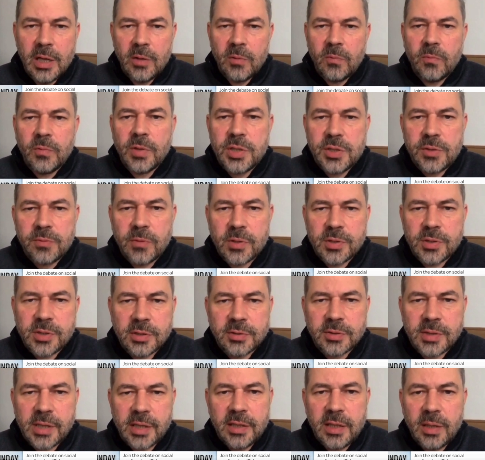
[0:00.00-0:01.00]
which was
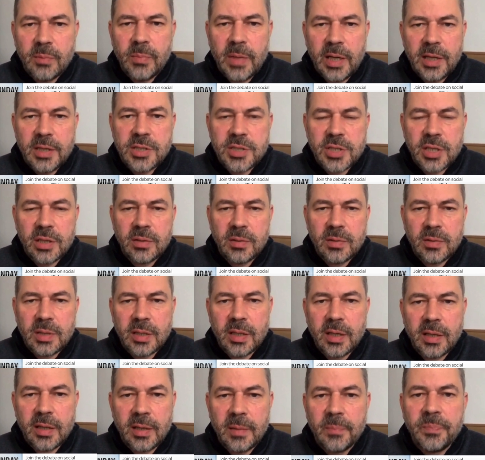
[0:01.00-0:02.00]
already mentioned
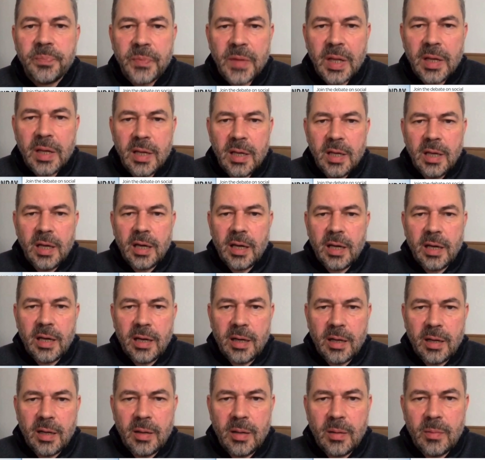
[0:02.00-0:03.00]

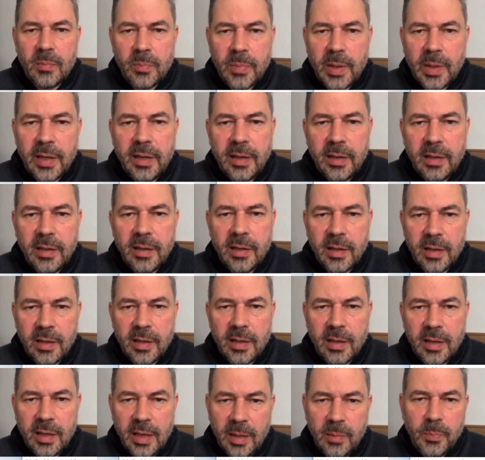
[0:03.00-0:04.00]
by
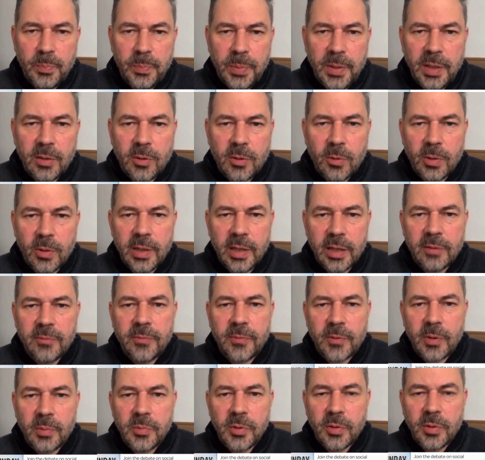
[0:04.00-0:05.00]
MP colleague
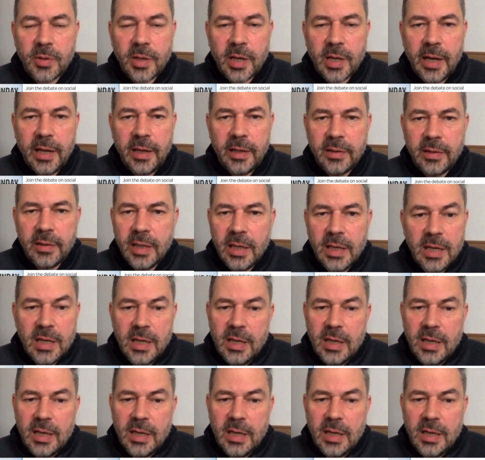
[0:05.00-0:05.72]
from Ukraine.